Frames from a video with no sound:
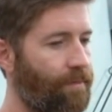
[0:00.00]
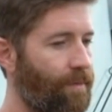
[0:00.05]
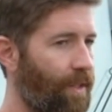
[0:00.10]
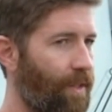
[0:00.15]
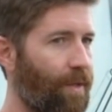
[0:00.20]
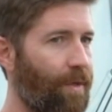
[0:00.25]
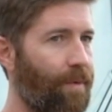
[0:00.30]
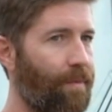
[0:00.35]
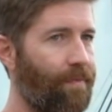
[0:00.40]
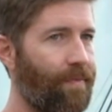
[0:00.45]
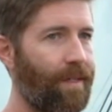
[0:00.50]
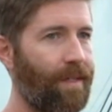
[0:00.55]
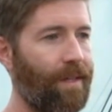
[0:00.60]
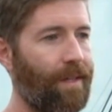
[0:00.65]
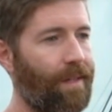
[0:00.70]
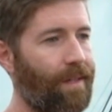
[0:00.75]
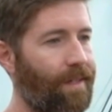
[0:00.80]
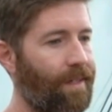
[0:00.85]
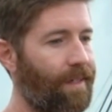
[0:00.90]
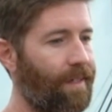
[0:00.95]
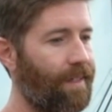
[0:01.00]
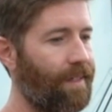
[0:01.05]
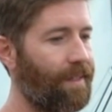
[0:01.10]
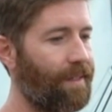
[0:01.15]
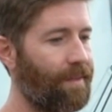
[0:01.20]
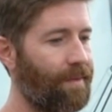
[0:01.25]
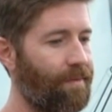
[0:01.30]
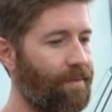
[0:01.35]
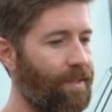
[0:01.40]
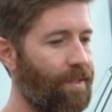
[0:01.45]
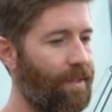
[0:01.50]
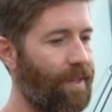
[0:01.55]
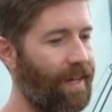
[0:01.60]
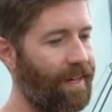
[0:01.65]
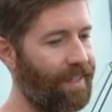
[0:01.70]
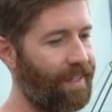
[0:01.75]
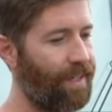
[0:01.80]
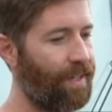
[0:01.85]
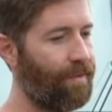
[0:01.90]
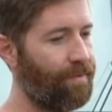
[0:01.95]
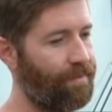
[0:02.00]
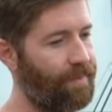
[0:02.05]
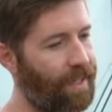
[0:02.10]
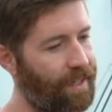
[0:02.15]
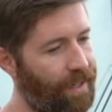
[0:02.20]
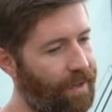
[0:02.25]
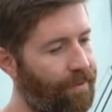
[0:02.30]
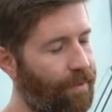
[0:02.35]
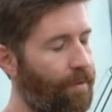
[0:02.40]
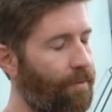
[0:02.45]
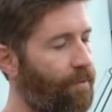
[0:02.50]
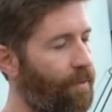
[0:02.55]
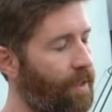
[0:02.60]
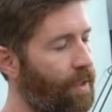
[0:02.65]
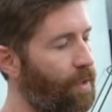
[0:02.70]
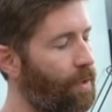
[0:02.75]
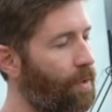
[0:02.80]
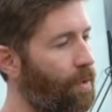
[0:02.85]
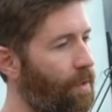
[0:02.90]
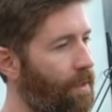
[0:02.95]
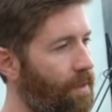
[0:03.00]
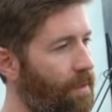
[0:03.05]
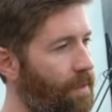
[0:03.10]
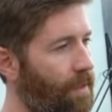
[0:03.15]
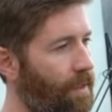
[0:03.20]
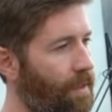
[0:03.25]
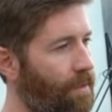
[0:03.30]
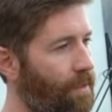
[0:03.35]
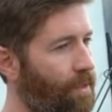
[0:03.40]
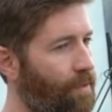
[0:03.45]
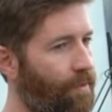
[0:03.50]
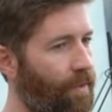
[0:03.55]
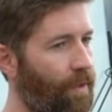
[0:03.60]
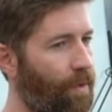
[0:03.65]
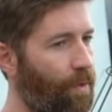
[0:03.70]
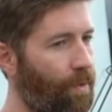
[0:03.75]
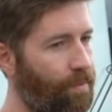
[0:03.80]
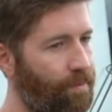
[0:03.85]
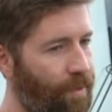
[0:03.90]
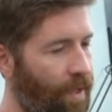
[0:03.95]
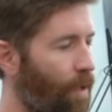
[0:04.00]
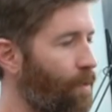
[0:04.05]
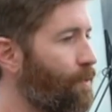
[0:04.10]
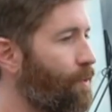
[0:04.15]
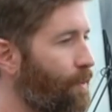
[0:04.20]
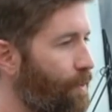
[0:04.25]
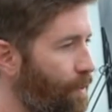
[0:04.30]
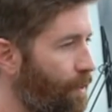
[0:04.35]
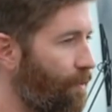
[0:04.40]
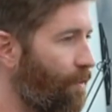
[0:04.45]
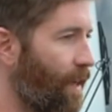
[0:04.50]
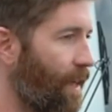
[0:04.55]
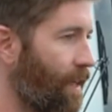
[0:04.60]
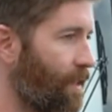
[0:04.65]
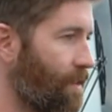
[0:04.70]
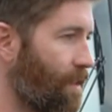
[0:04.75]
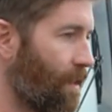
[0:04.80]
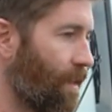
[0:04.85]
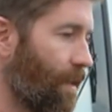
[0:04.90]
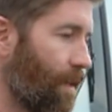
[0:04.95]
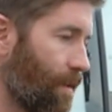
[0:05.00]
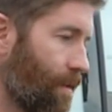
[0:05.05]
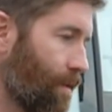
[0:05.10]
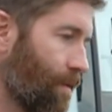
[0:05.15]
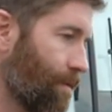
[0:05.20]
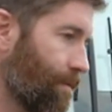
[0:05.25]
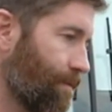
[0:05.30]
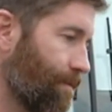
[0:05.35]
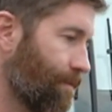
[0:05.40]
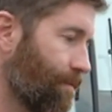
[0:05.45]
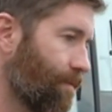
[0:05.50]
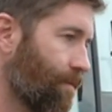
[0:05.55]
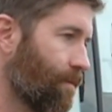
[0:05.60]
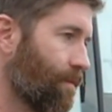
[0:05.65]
you know, um, you kind of get a, a, different feel and, and just feel closer to the fans, I guess.